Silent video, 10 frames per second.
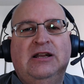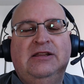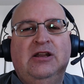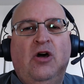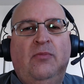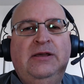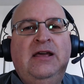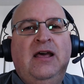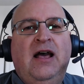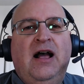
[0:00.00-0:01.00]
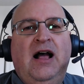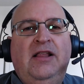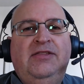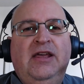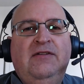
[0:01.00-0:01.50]
the lobby,
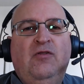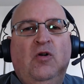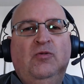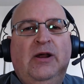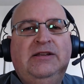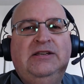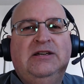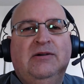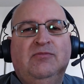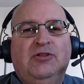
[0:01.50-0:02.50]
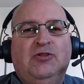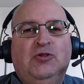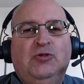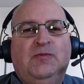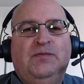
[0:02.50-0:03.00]
and they've already come
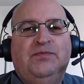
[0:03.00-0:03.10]
through.